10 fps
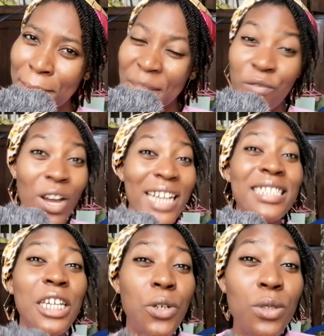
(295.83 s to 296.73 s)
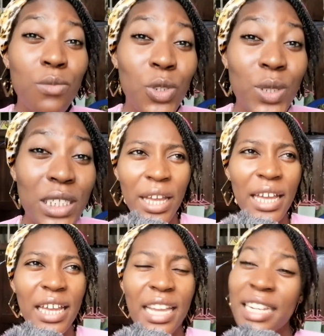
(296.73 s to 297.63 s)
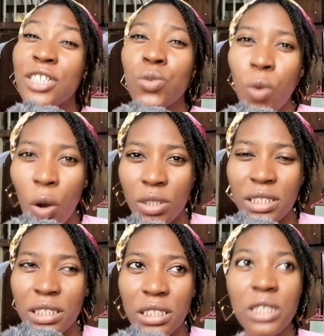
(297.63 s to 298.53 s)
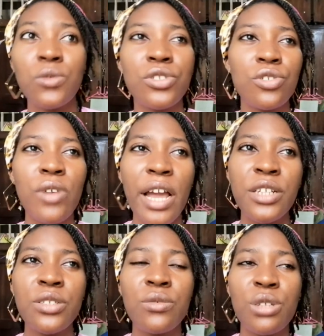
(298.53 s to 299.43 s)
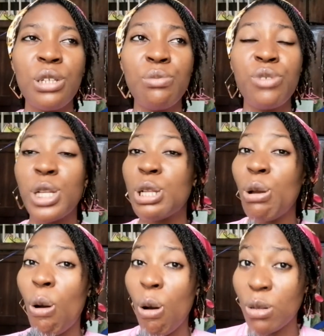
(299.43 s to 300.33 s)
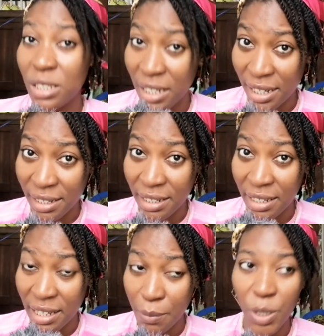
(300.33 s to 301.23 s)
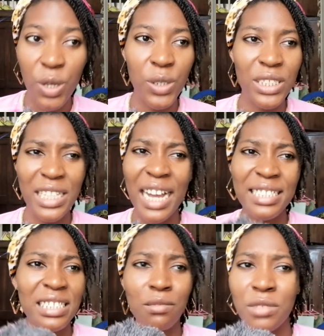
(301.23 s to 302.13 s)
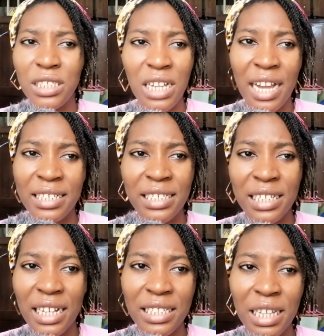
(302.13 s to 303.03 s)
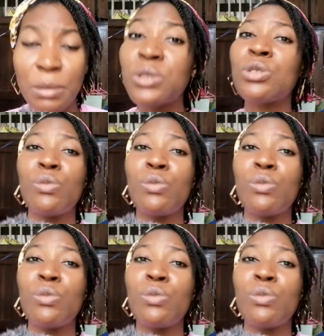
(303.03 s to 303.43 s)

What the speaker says: for 18 good months, in his words, he was trying to deliberately hurt her, because he had this misguided attempt to